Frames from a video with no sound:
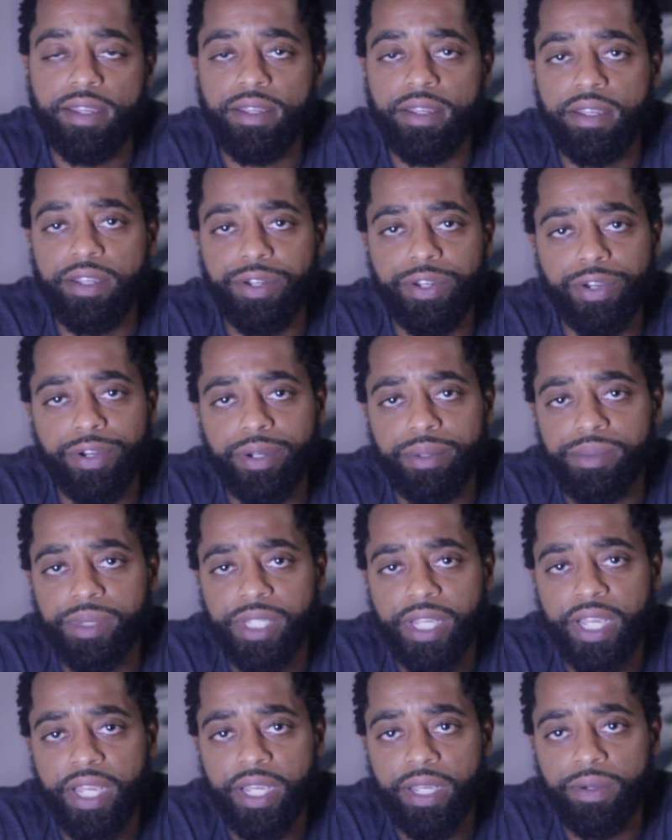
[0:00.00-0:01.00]
You know what I'm
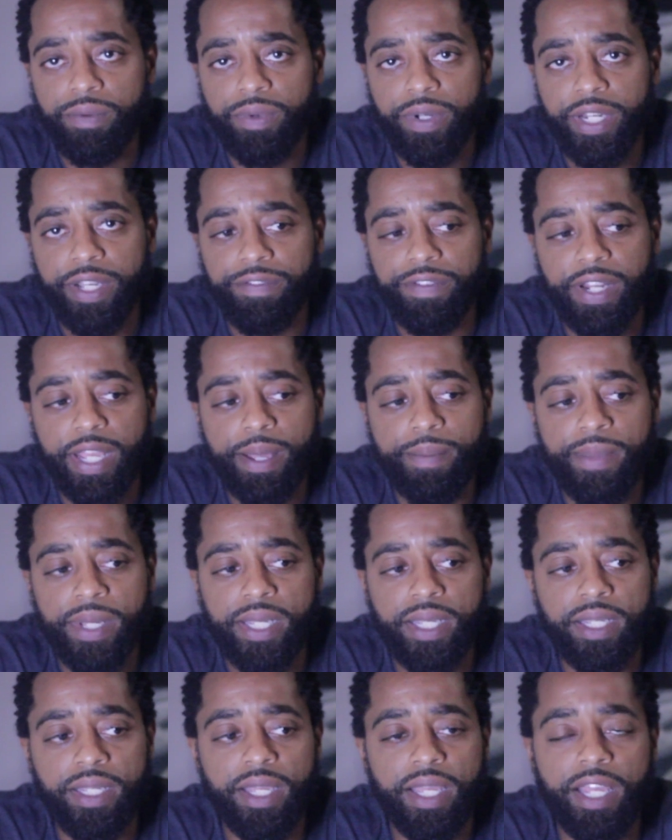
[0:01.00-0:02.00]
saying? Whatever that
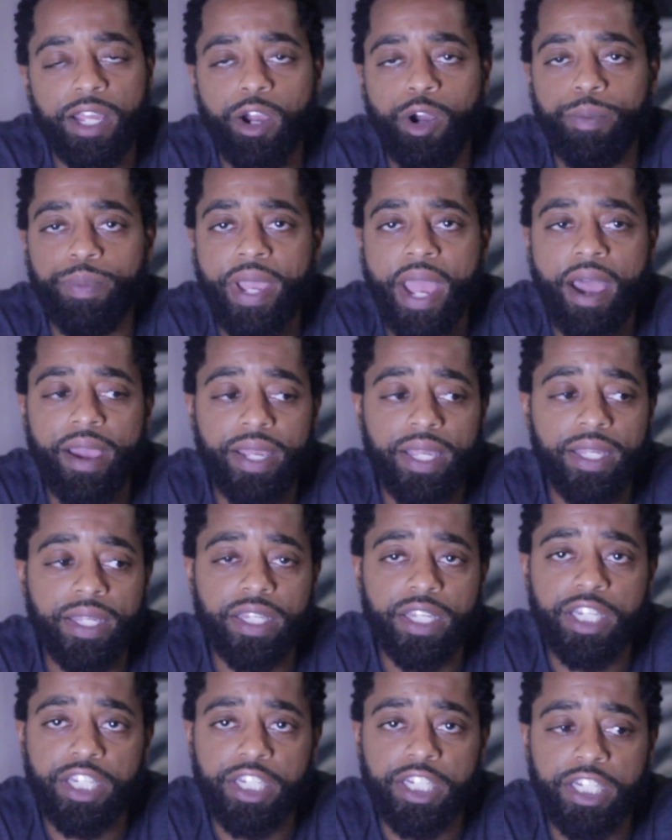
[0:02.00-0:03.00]
means. And I hope y'all
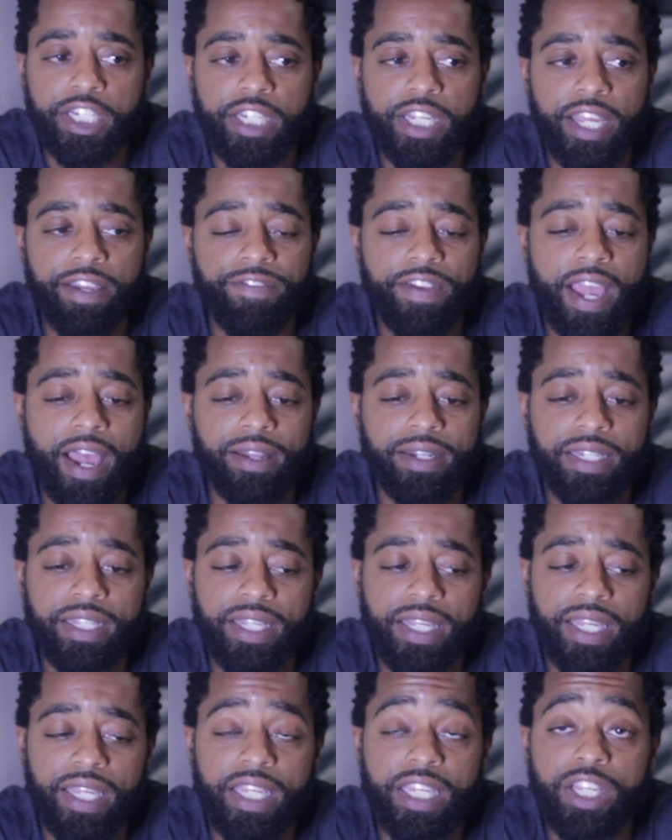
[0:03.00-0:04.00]
eating good. If y'all
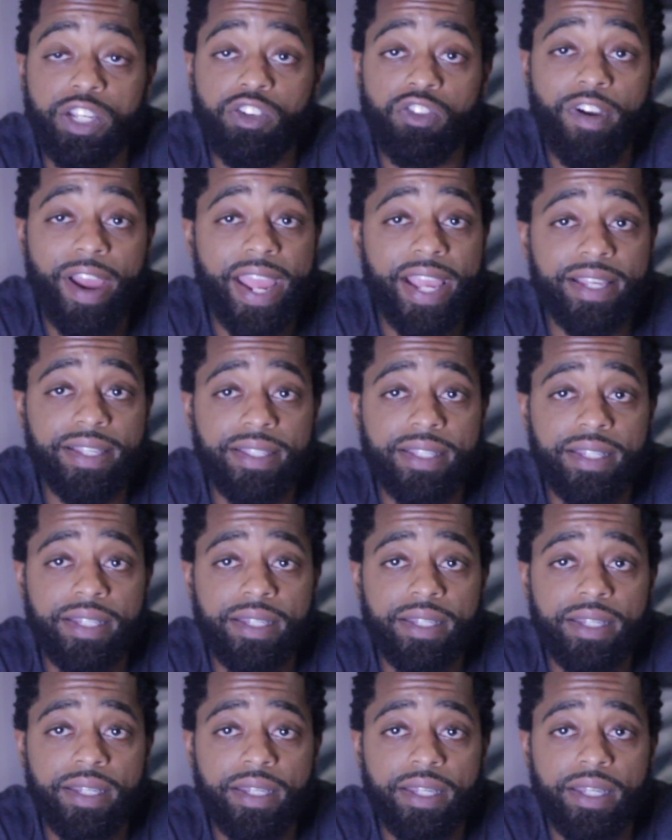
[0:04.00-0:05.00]
did eat
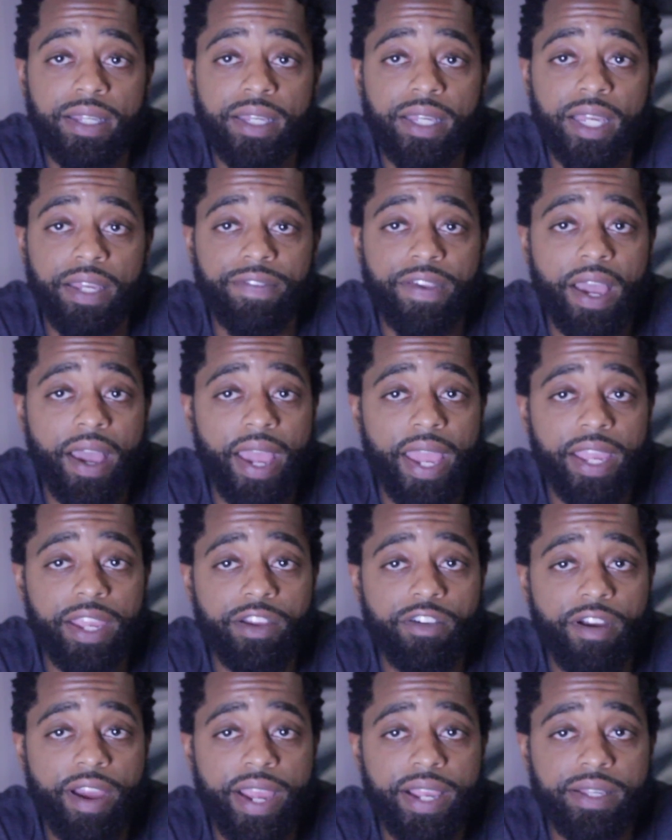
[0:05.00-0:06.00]
crazy, if y'all
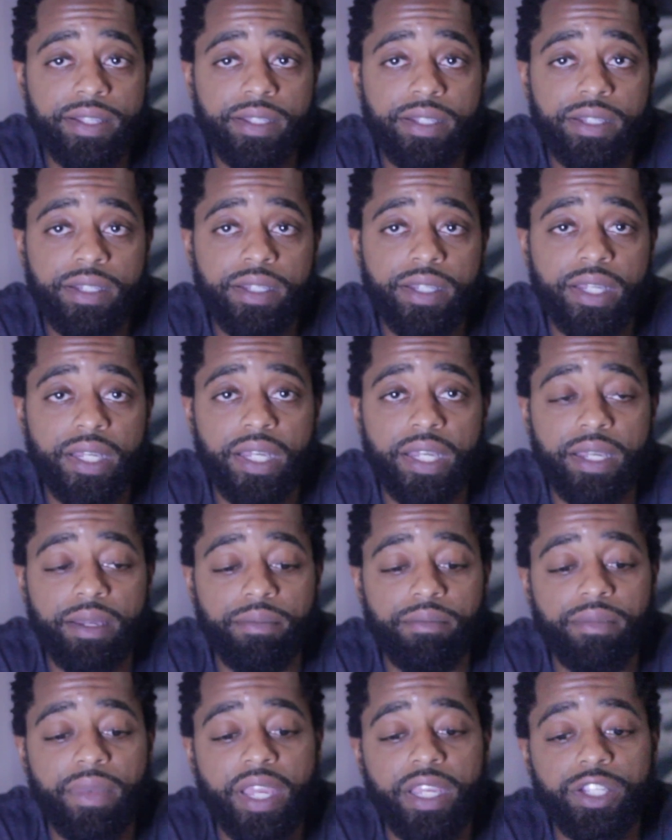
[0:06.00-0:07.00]
ate crazy,
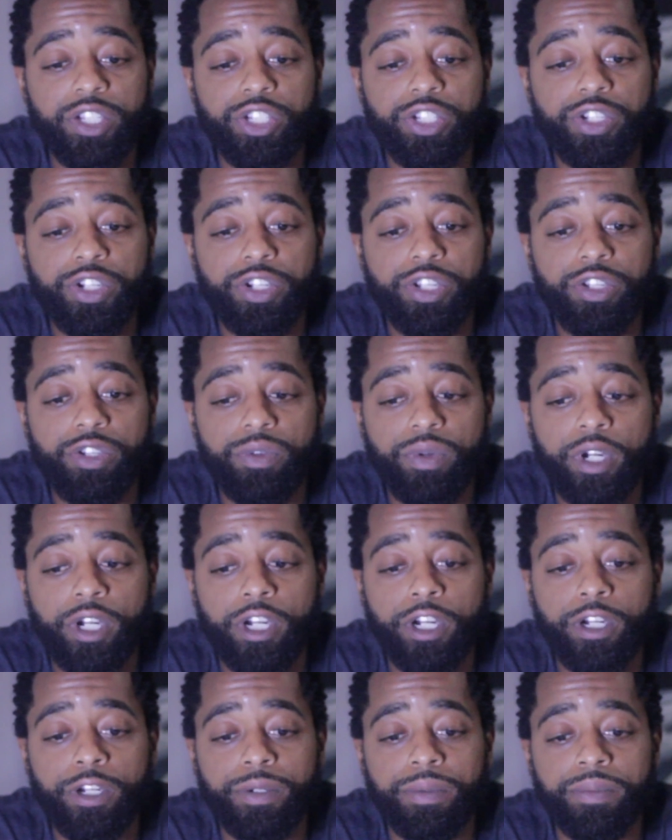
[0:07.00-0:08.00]
make sure
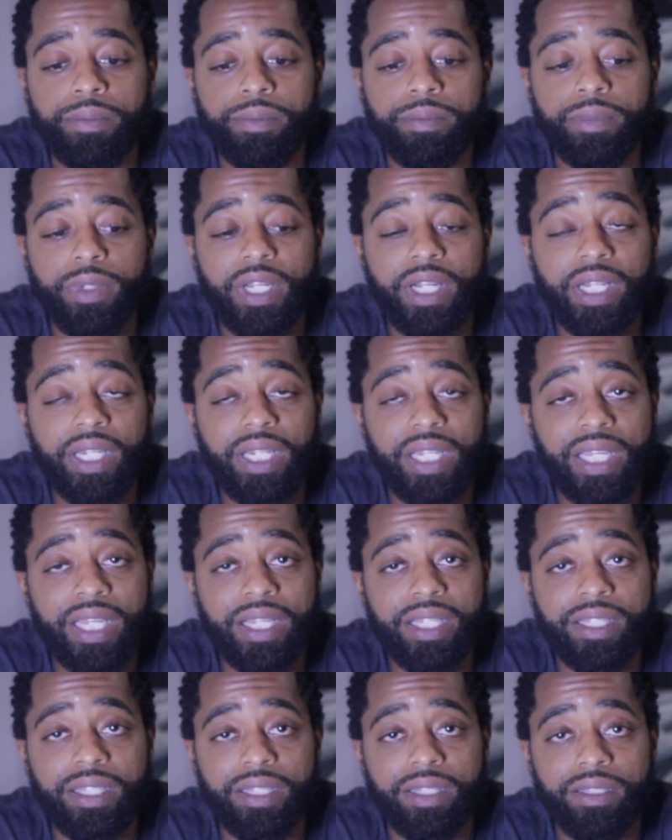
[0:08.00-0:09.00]
you
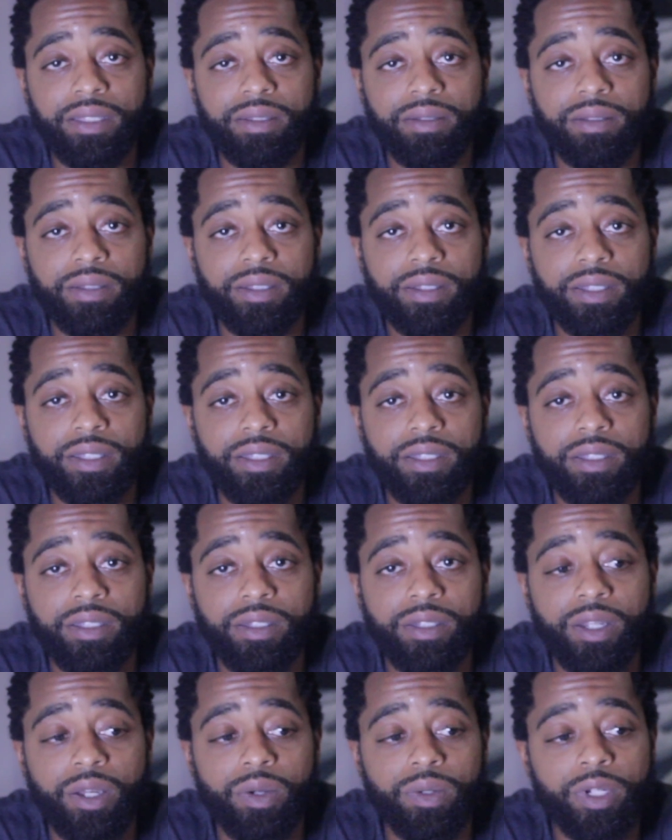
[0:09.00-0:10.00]
cleansing.
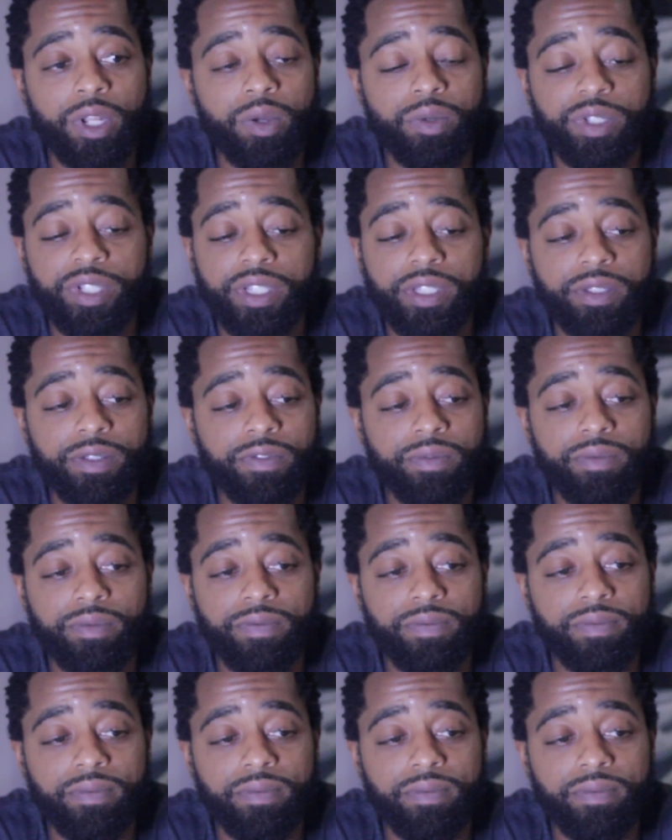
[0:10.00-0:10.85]
You know, don't just